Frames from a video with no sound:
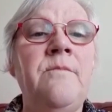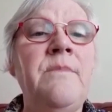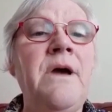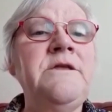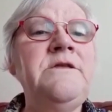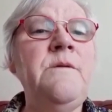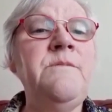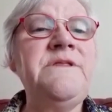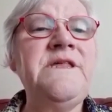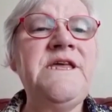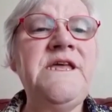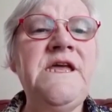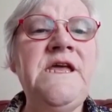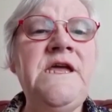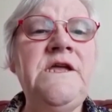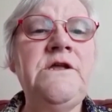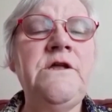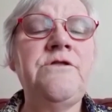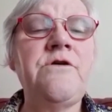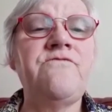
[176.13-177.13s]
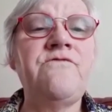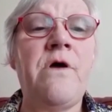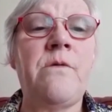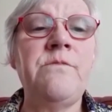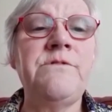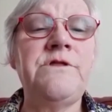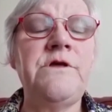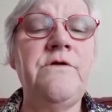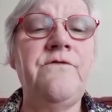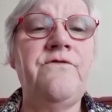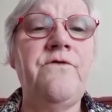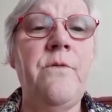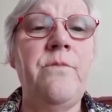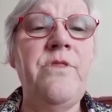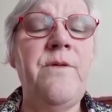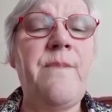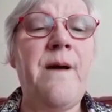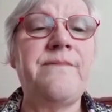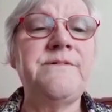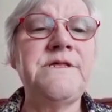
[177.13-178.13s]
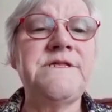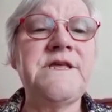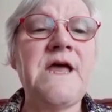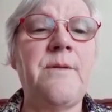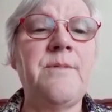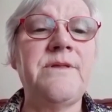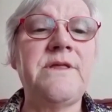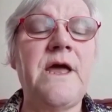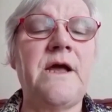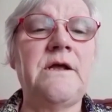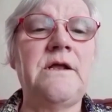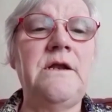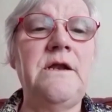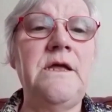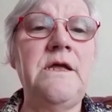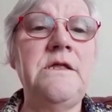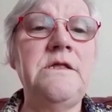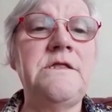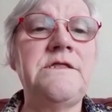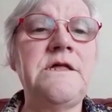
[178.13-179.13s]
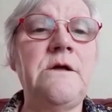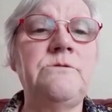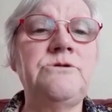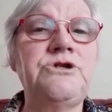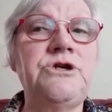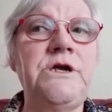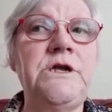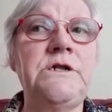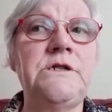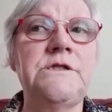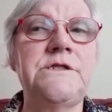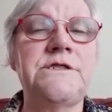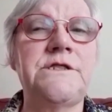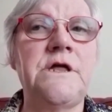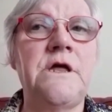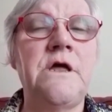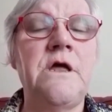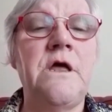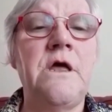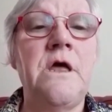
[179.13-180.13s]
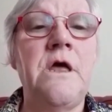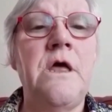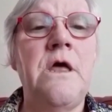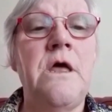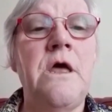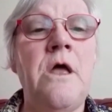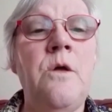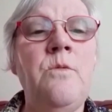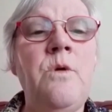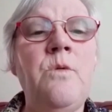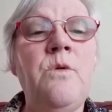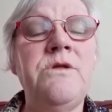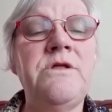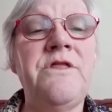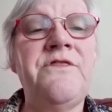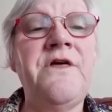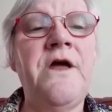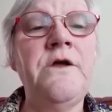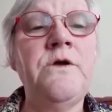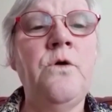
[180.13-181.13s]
my name is Edith Ramsey from the Baptist Tabernacle in South Shields, and we want to thank